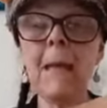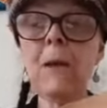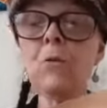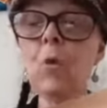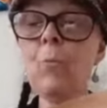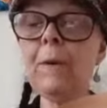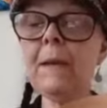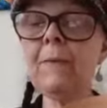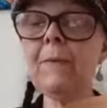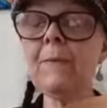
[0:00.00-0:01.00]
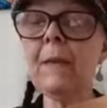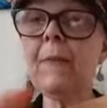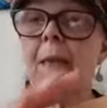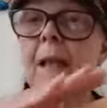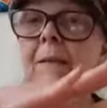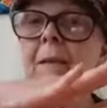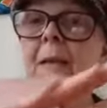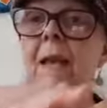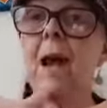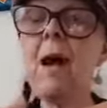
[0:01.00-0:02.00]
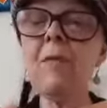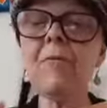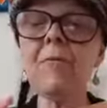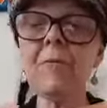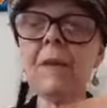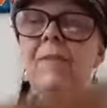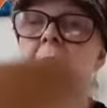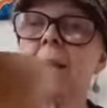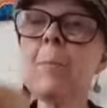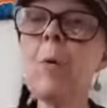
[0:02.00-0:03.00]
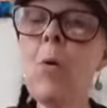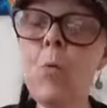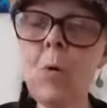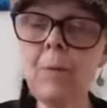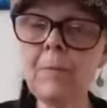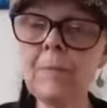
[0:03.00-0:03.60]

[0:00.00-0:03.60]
And you open it. And they cut it in half. It's like a bowl.